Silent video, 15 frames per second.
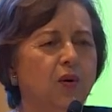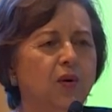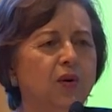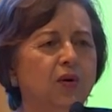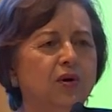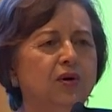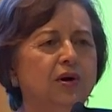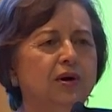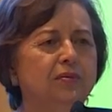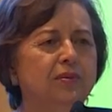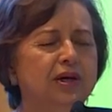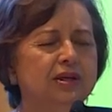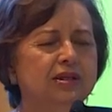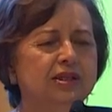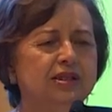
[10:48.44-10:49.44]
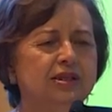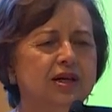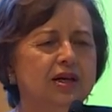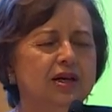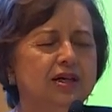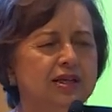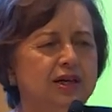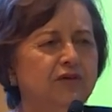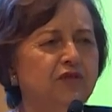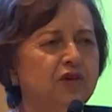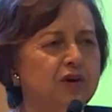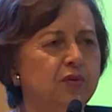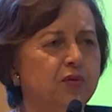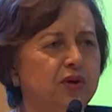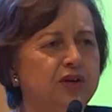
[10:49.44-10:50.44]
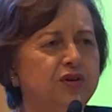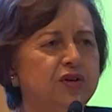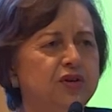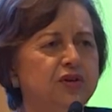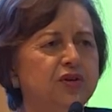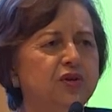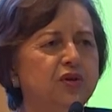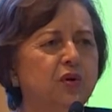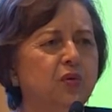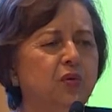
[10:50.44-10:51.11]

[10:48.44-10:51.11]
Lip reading: or amongst different regions